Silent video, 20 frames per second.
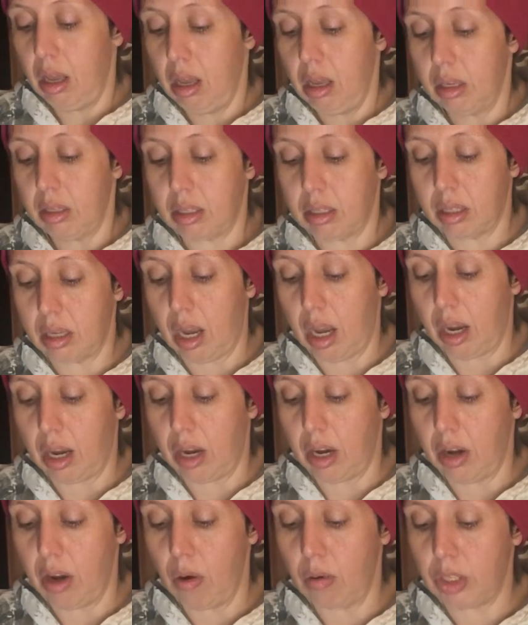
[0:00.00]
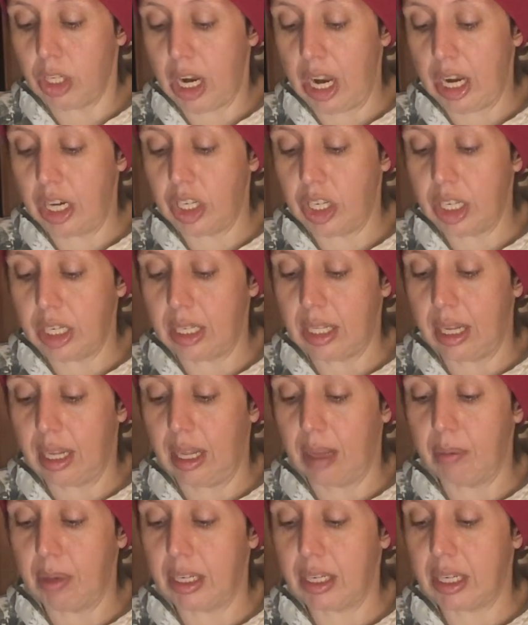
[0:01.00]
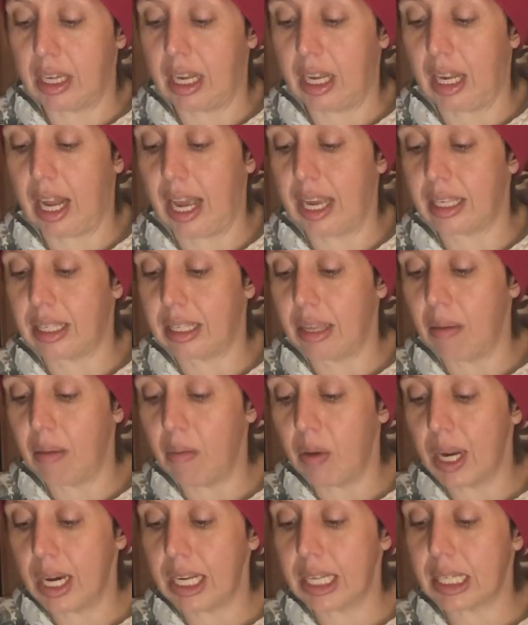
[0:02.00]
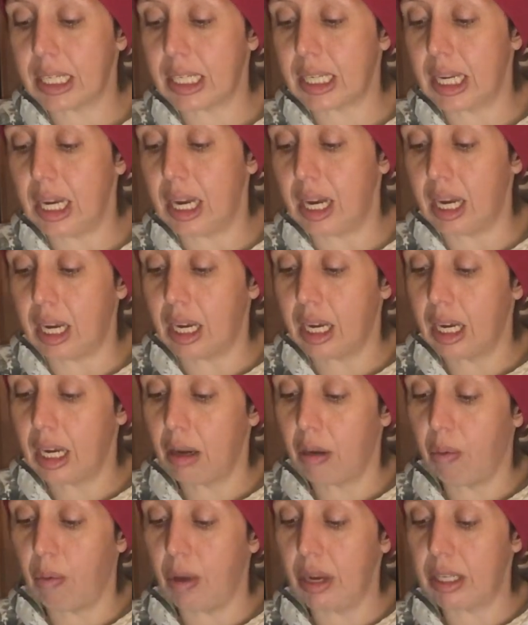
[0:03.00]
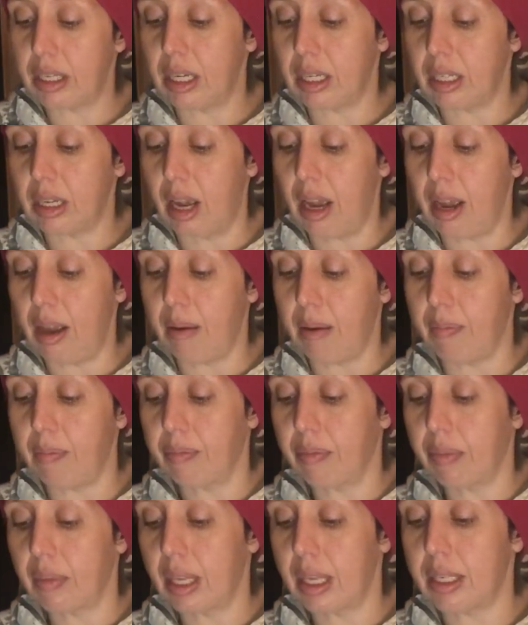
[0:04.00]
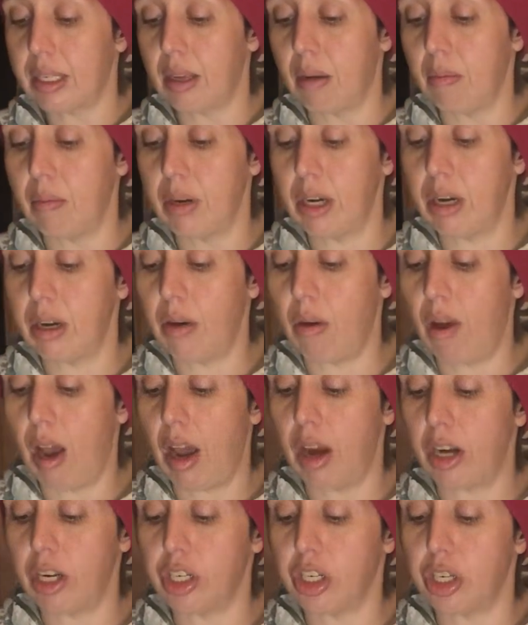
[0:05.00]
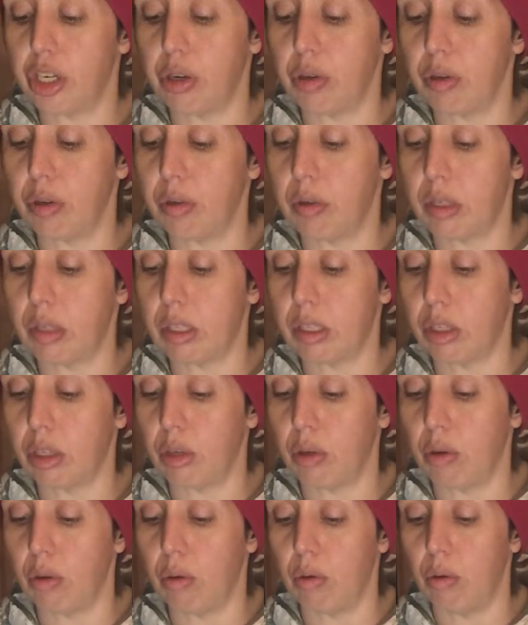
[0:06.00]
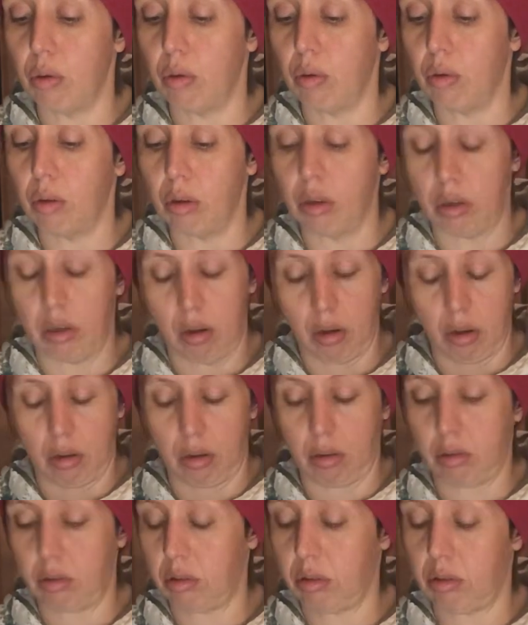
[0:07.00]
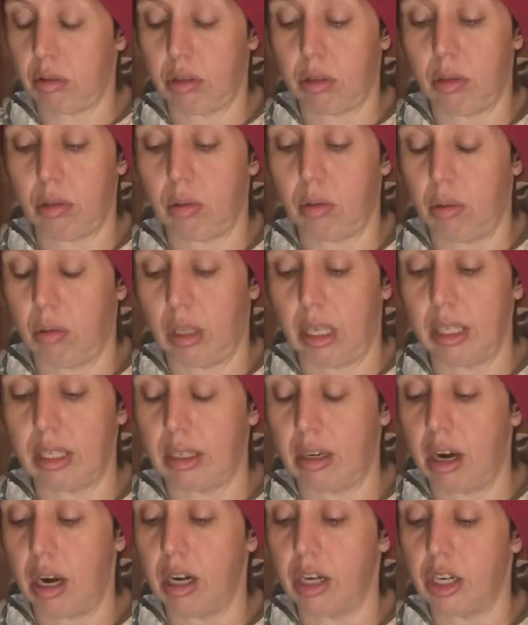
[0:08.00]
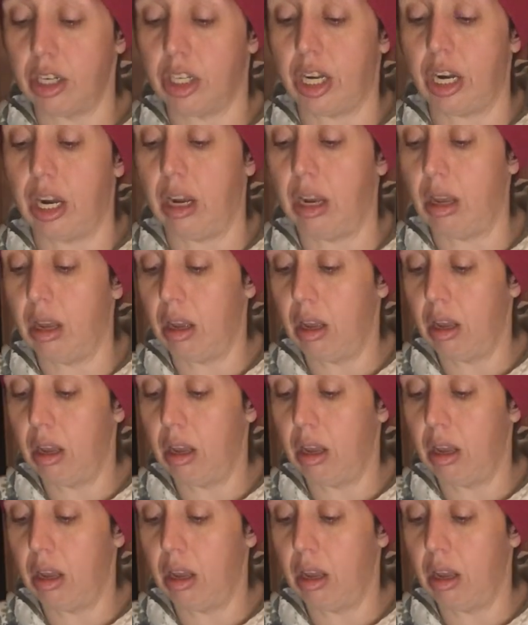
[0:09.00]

Stuck, no changes, limited. Like someone is stuck, wasting time. Someone didn't know how to choose to to cleanse their energy.